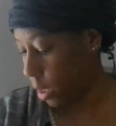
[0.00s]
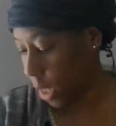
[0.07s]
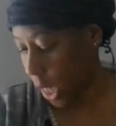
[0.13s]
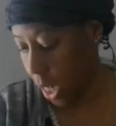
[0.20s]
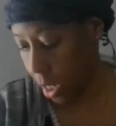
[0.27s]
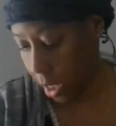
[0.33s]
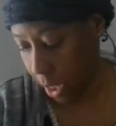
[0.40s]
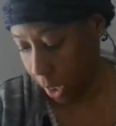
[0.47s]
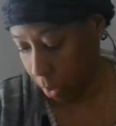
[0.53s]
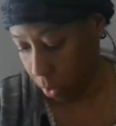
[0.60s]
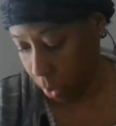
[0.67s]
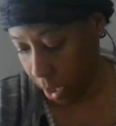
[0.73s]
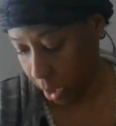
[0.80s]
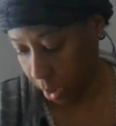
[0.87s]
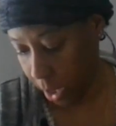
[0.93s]
teeth in the
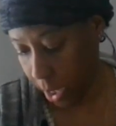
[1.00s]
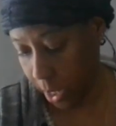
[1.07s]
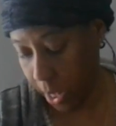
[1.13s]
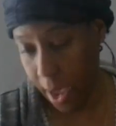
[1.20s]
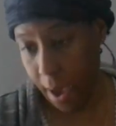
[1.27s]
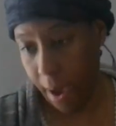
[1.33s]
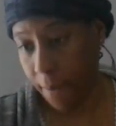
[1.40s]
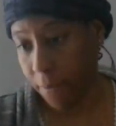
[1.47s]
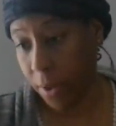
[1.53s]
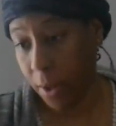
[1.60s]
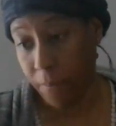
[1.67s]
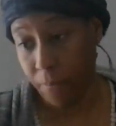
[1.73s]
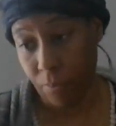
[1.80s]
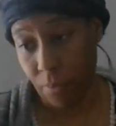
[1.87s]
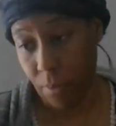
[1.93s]
world, and they have
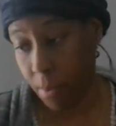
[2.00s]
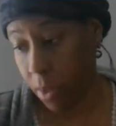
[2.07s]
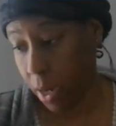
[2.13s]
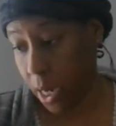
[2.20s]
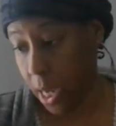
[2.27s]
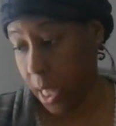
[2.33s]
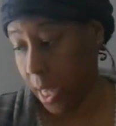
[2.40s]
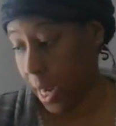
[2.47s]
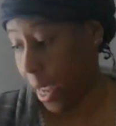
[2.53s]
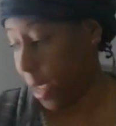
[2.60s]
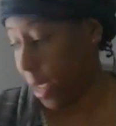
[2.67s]
lucky that I